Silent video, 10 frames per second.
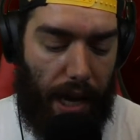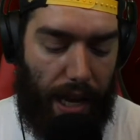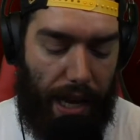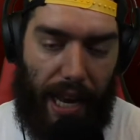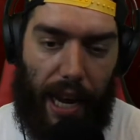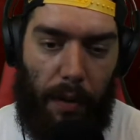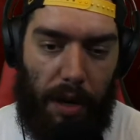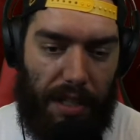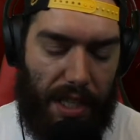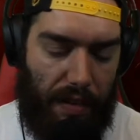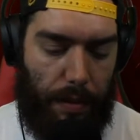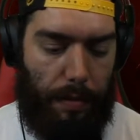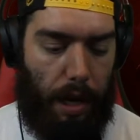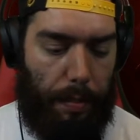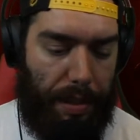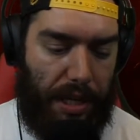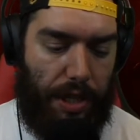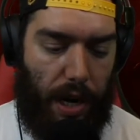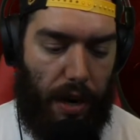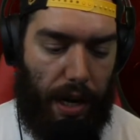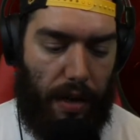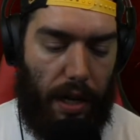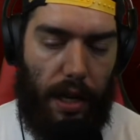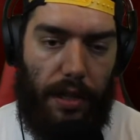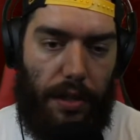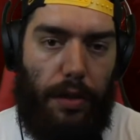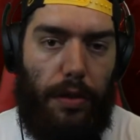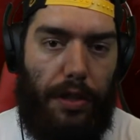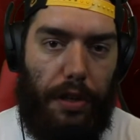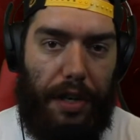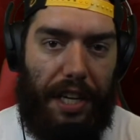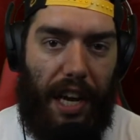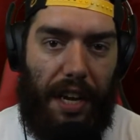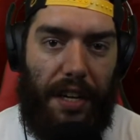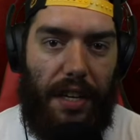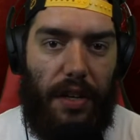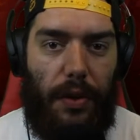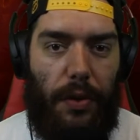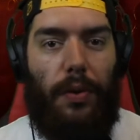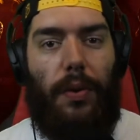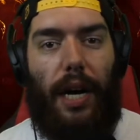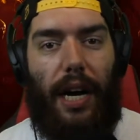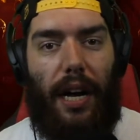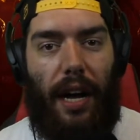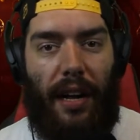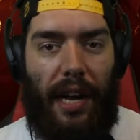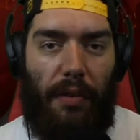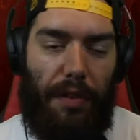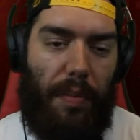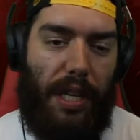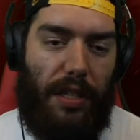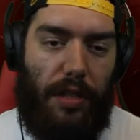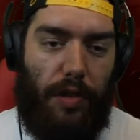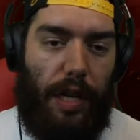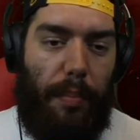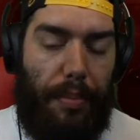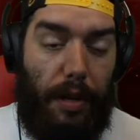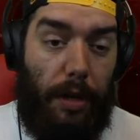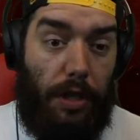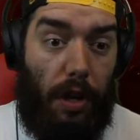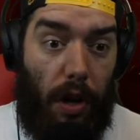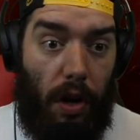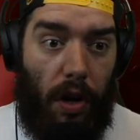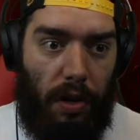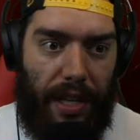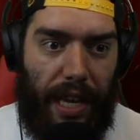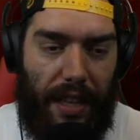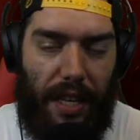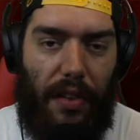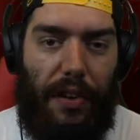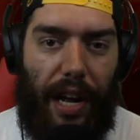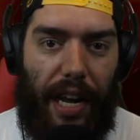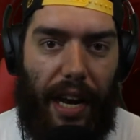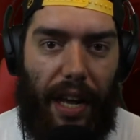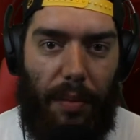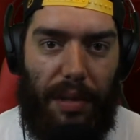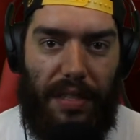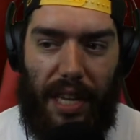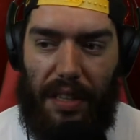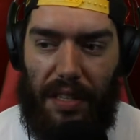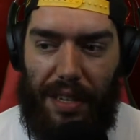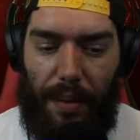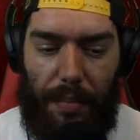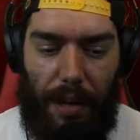And I wanted to give a big shout out to Durakan, who hung out with me and streamed pretty much all night the other night and helped me set this up.